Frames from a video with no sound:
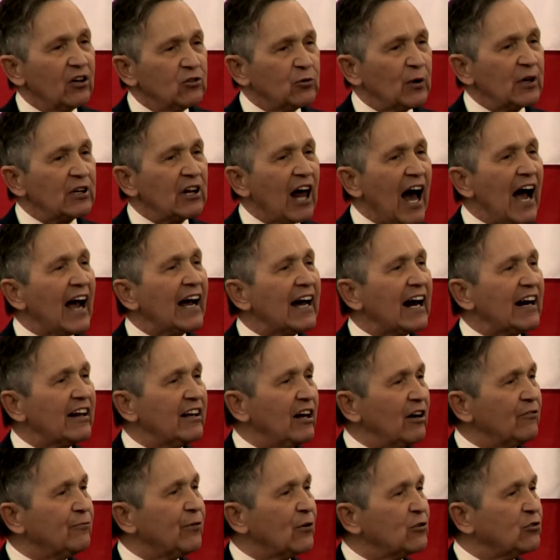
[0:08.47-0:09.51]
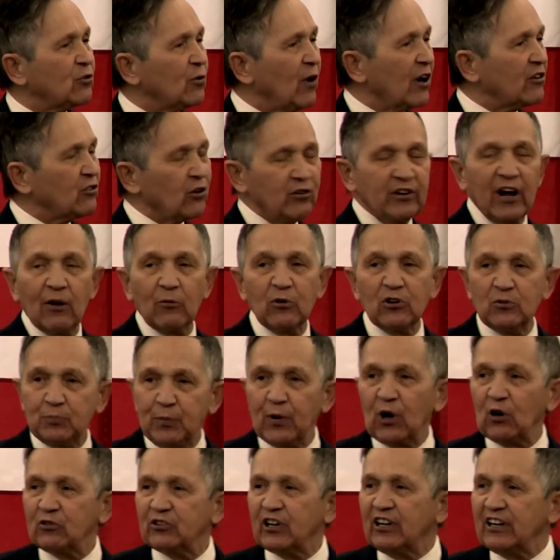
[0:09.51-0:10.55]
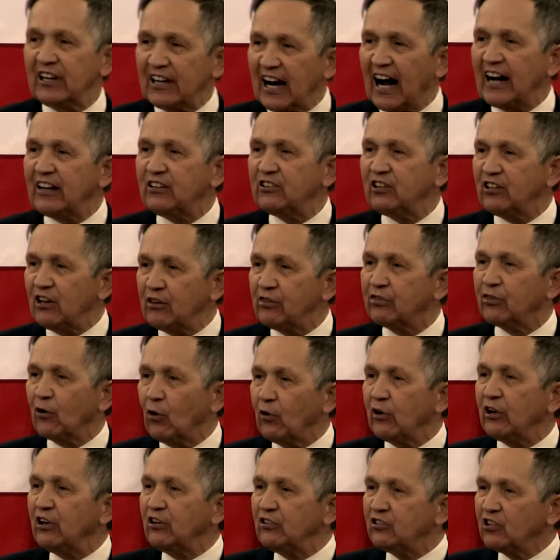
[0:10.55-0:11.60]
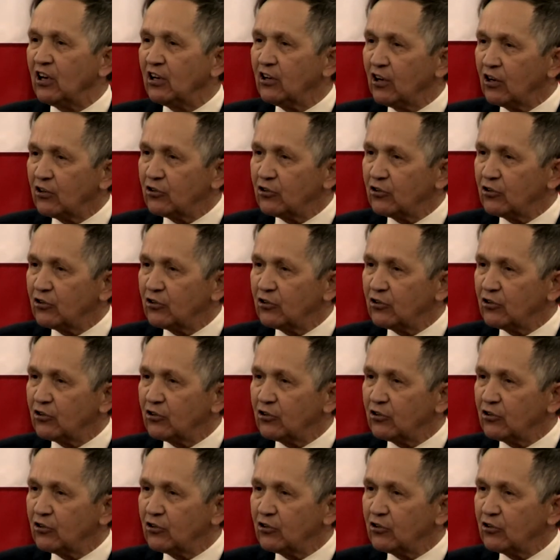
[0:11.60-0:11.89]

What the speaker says: relying on an infrastructure that was built in the 1930s